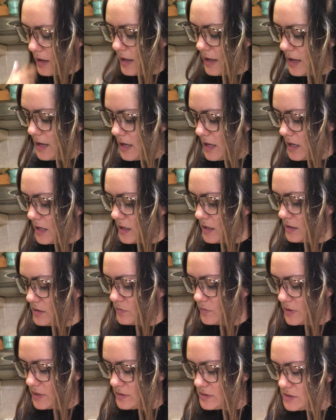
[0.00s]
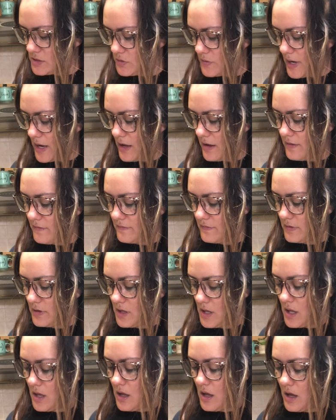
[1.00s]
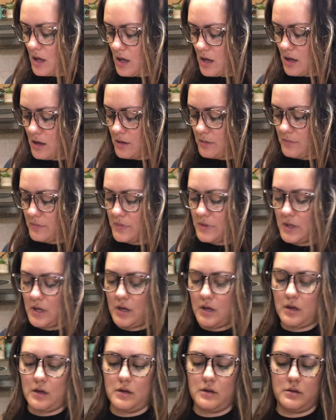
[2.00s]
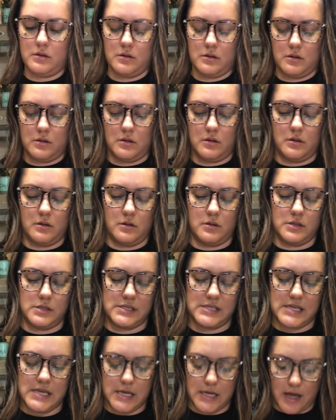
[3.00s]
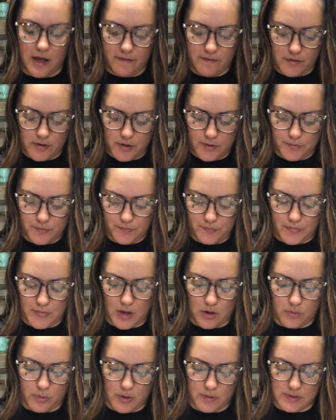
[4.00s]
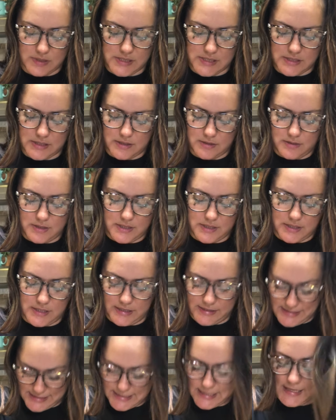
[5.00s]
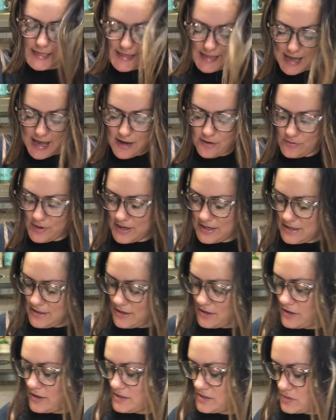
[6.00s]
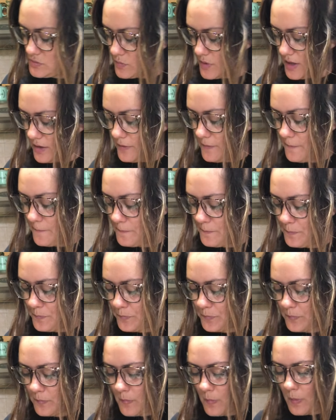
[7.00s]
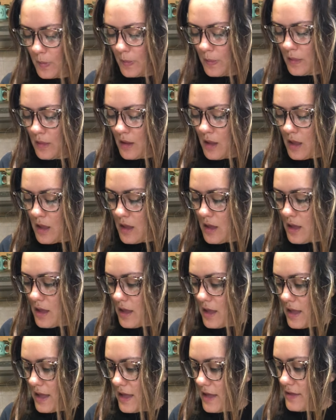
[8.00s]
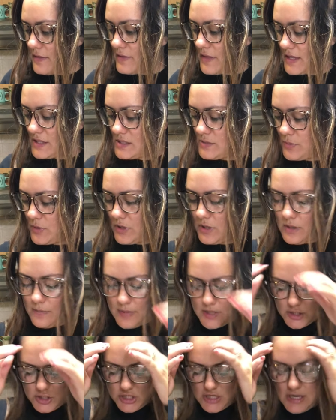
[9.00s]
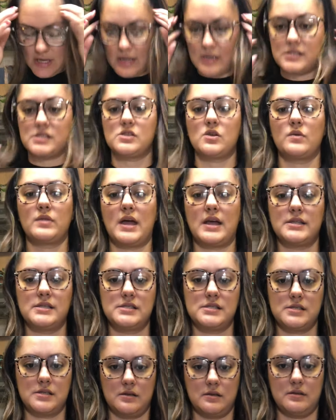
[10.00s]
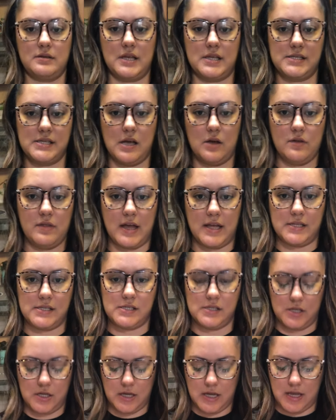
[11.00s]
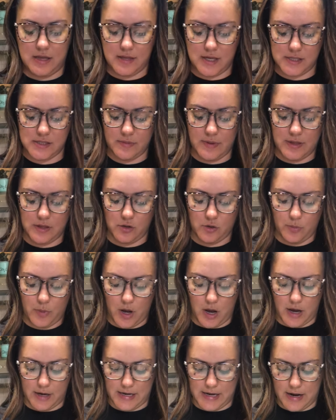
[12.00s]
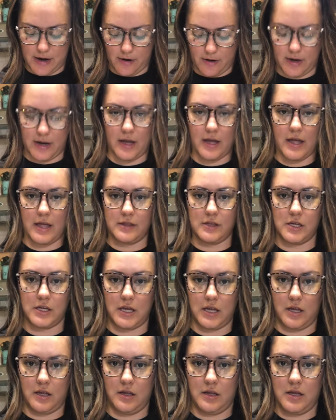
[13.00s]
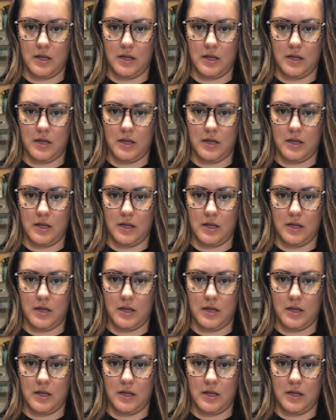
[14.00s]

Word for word: And what else do I have? Um, the seat cover. I'd probably stick that right in there as well. And that's pretty much it. So that's that's how that's looking. That's my little potty area. And look at